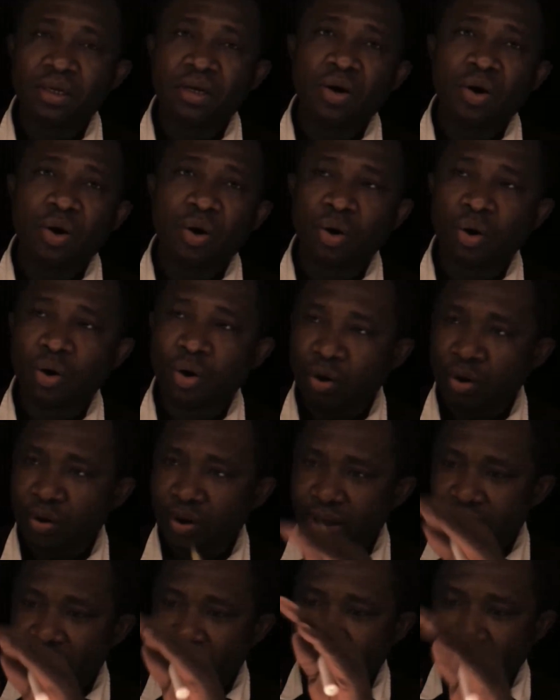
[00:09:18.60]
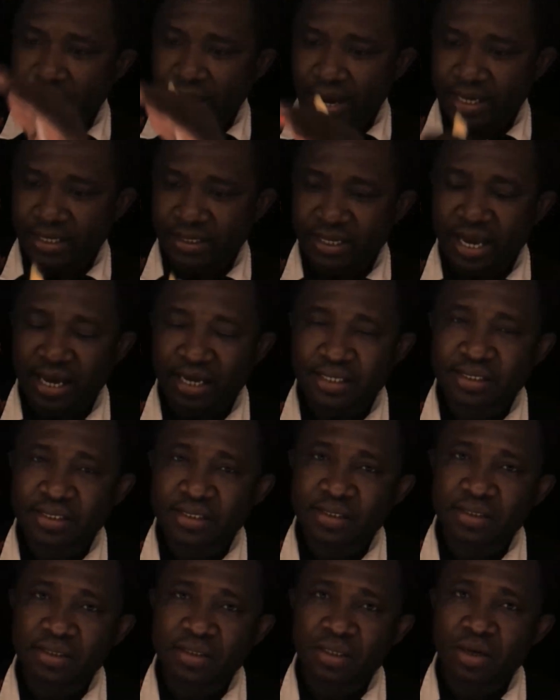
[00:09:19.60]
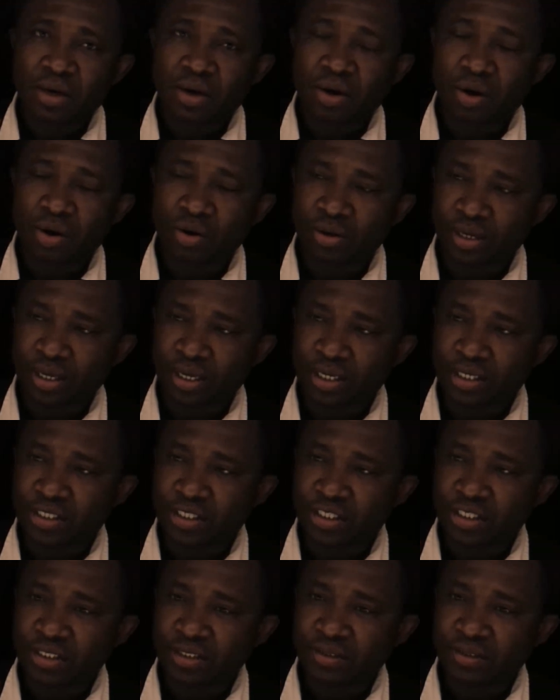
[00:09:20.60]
or index on each.